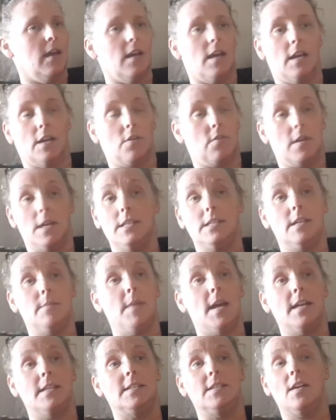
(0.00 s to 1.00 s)
a crazy
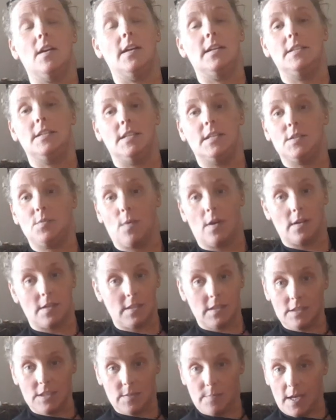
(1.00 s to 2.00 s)
mad scientist
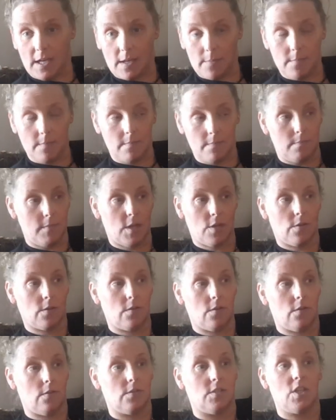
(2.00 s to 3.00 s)
wanting to make a
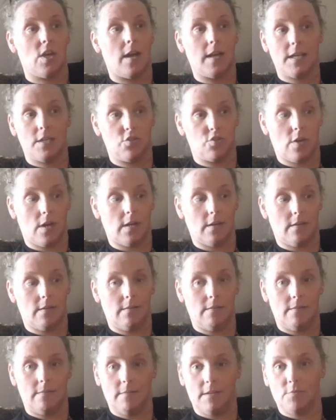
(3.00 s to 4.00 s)
miracle diet drug.
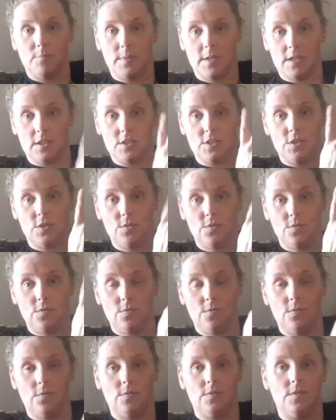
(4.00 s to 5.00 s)
It would be a
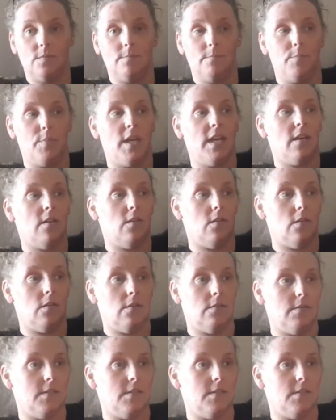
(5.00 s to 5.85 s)
two-pill